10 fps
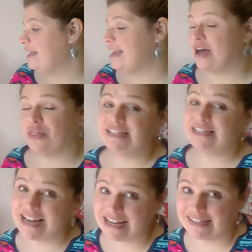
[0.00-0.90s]
Now
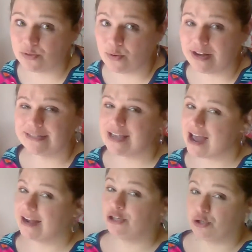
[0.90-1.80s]
this next one is
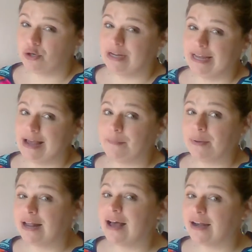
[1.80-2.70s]
kind of tricky. I'm
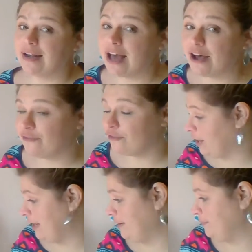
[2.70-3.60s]
going to uncover
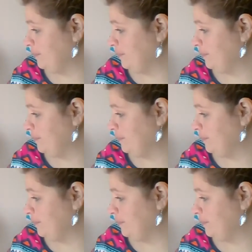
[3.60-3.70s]
it.